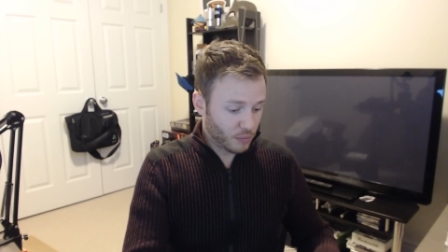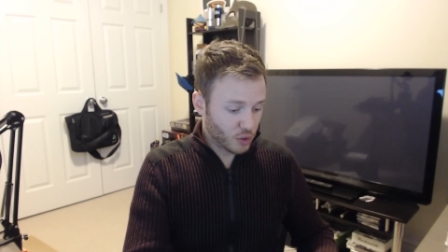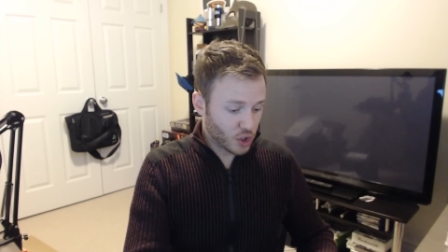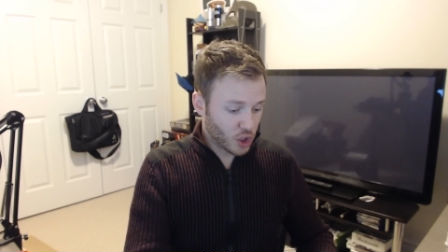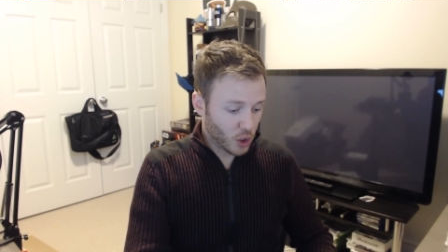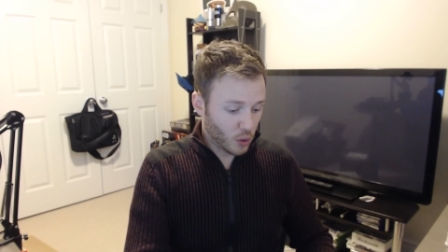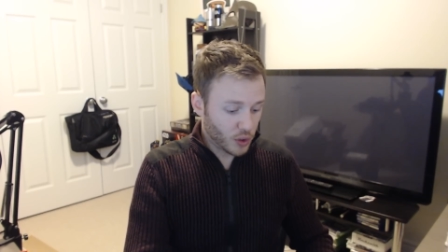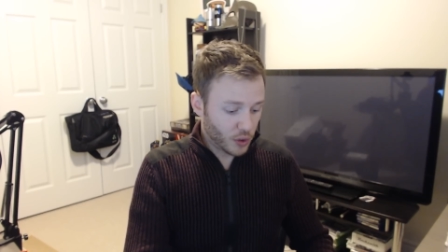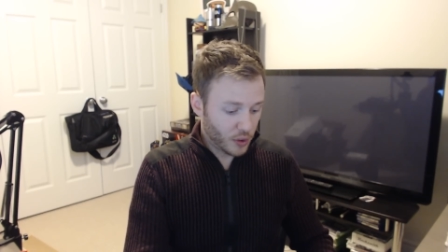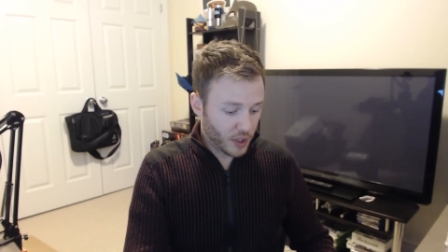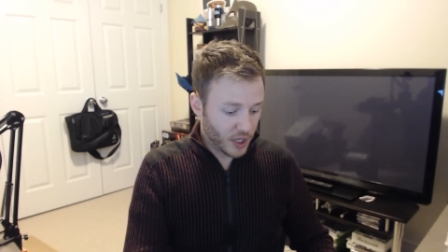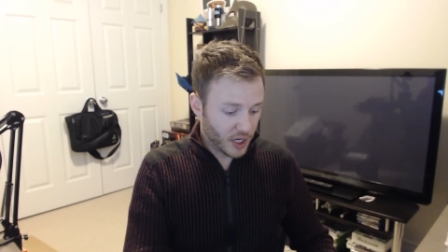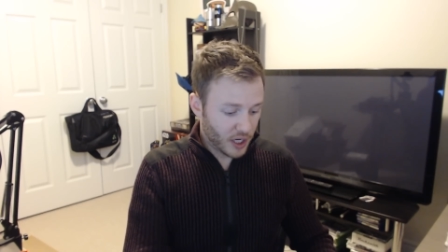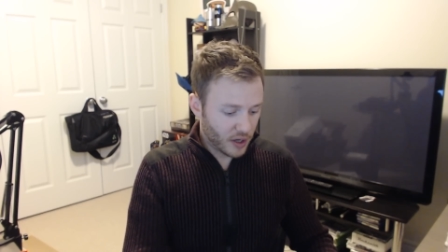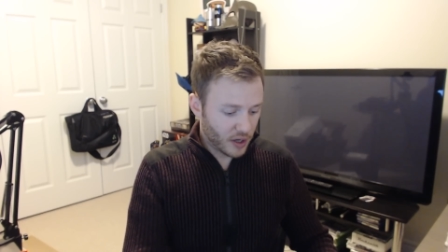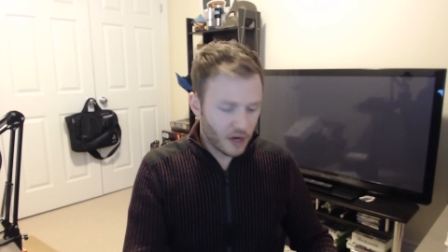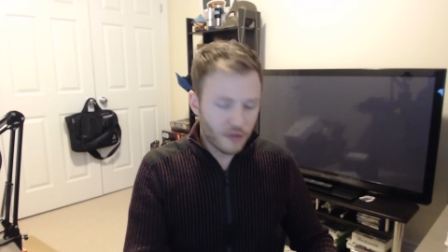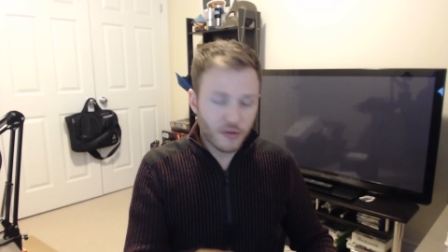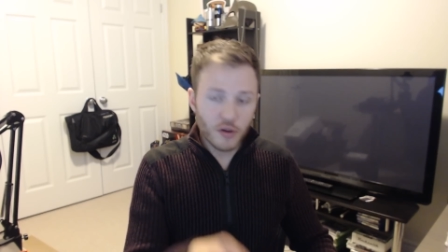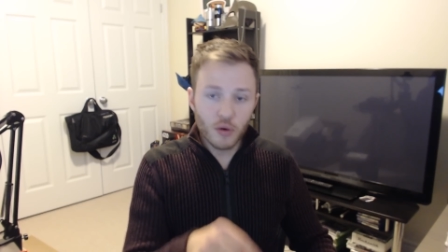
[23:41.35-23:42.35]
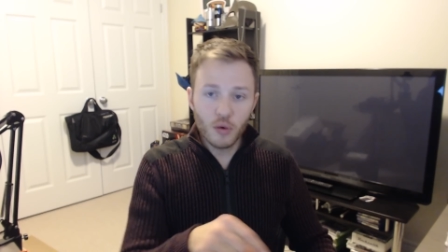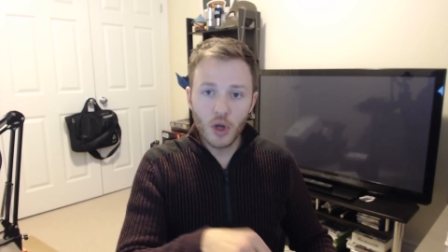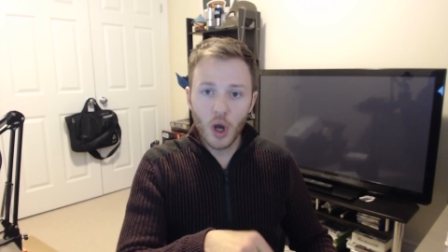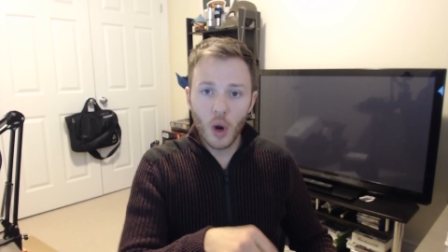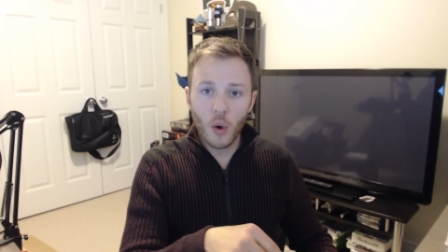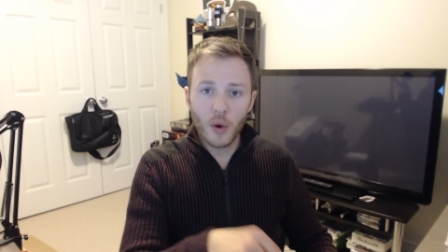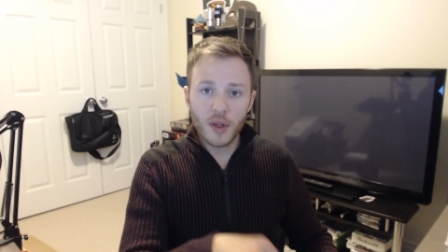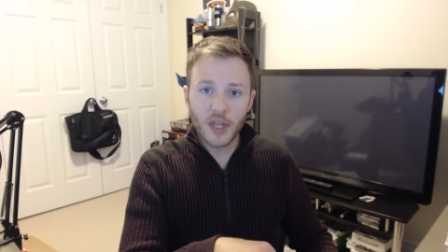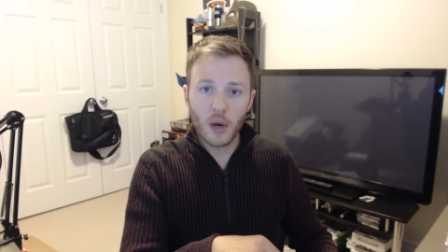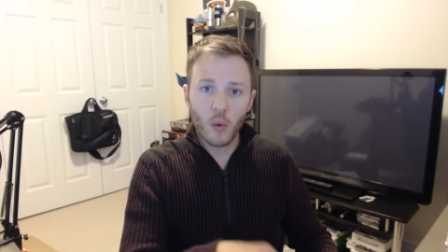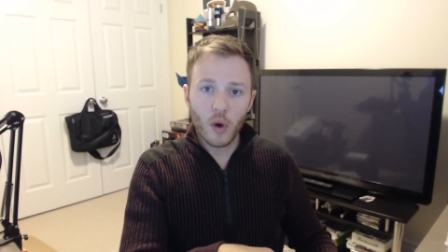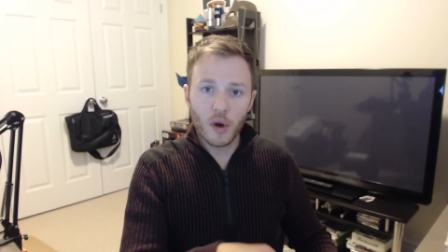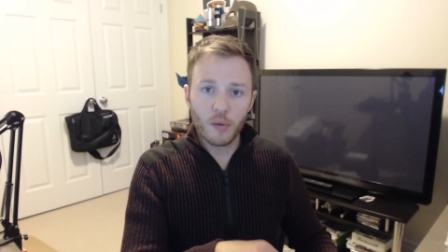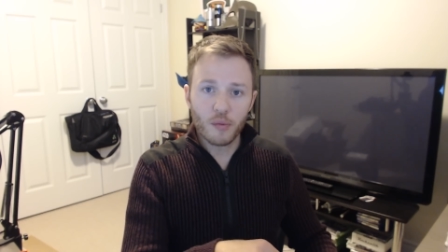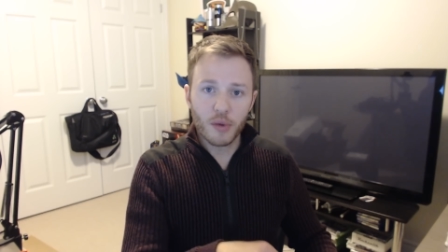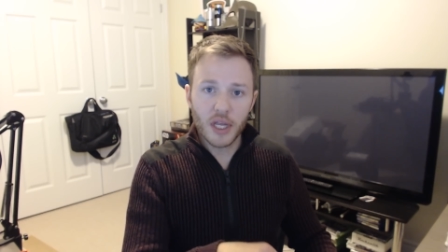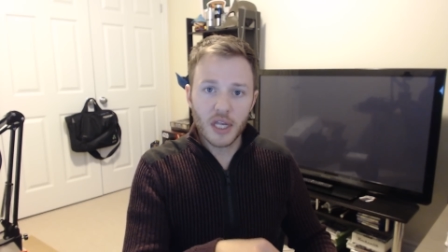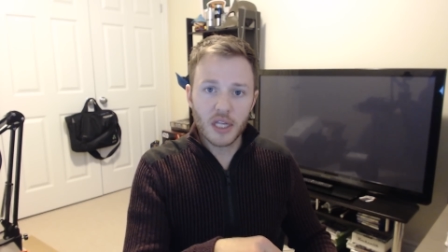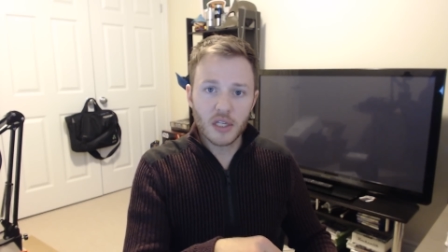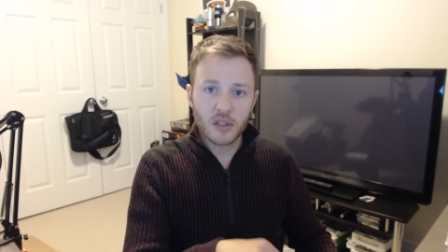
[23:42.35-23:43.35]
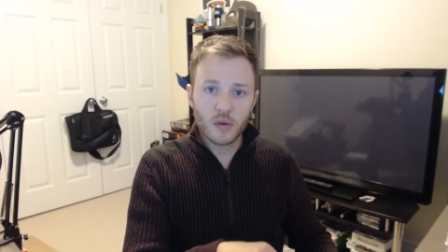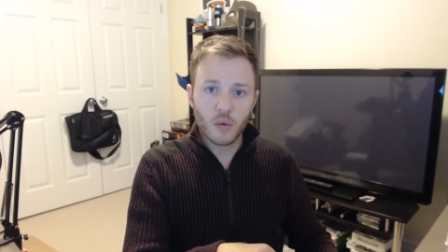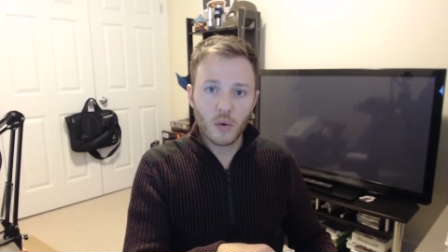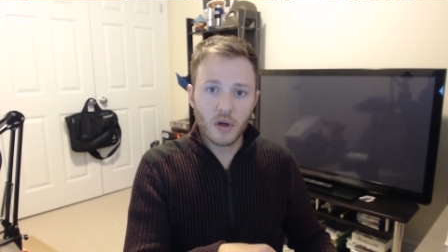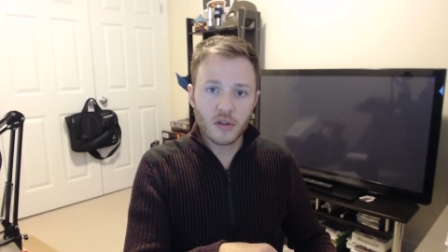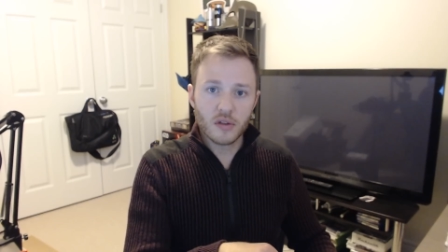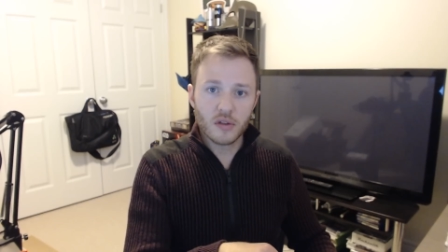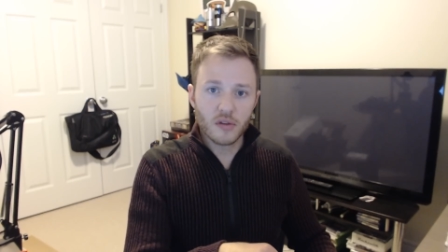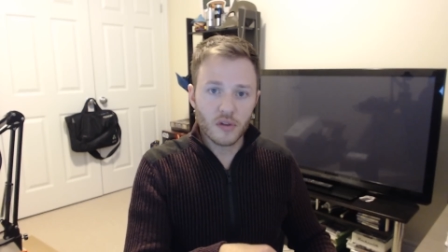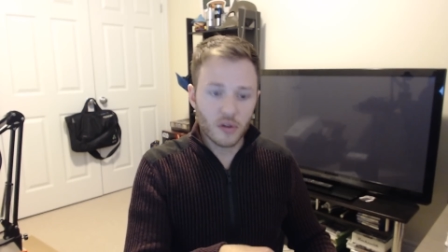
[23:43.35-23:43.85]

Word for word: shown you here, and if you know what that one piece was,